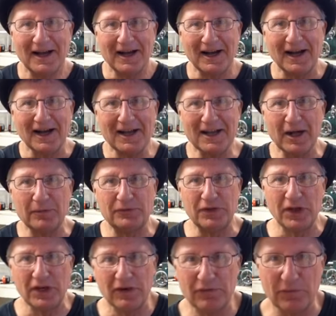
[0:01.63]
Hi, I'm
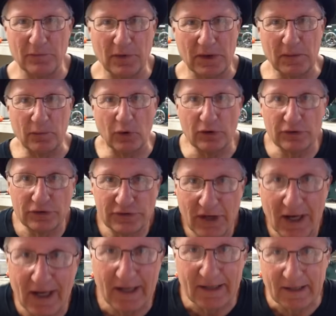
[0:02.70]
Tinny from Mini Bowl
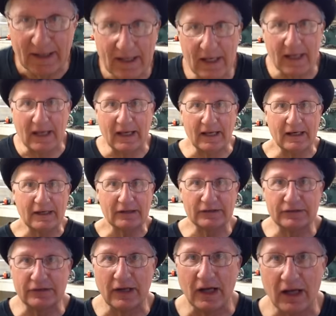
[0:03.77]
Design, and
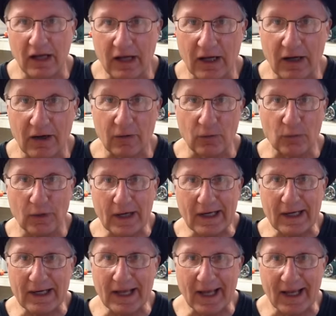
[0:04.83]
it's a
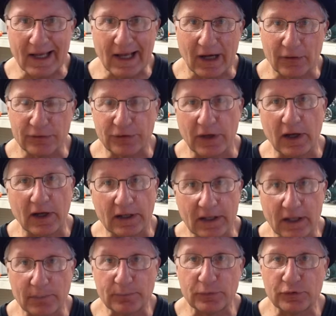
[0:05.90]
rainy day out there. I
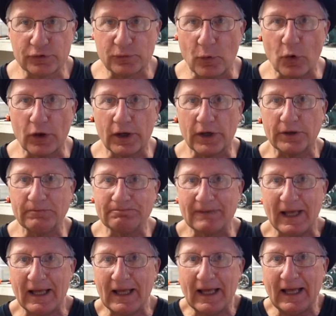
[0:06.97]
got up this morning,
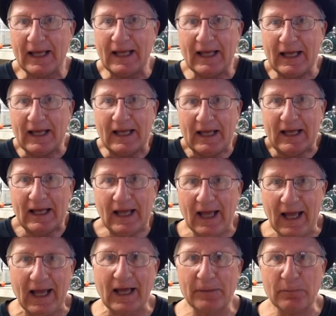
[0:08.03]

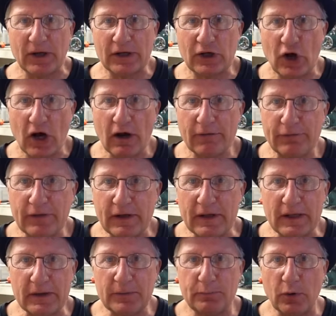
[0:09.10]
had my
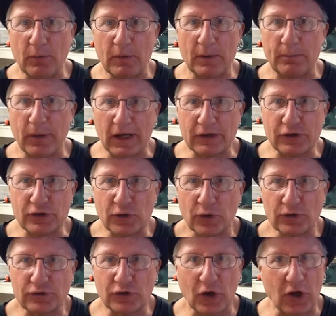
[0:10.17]
coffee, put my bike
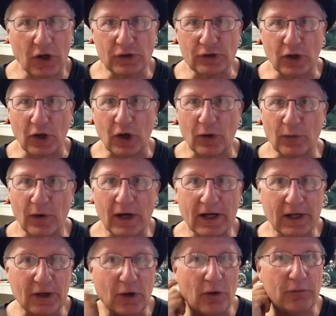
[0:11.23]
shorts on, got all
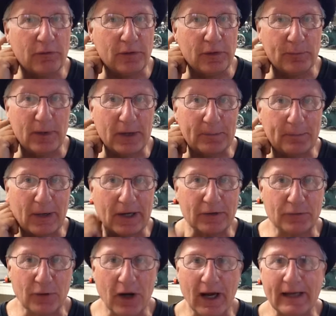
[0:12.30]
ready to go for the big
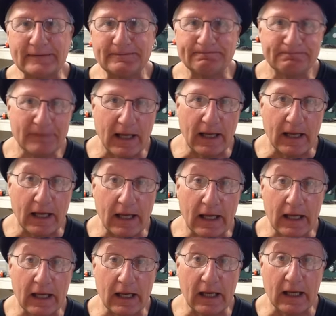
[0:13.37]
bike ride,
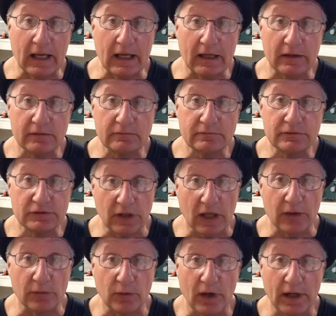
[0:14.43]
and
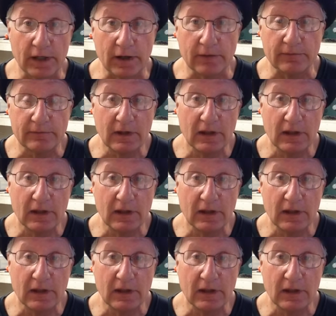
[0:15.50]
started raining.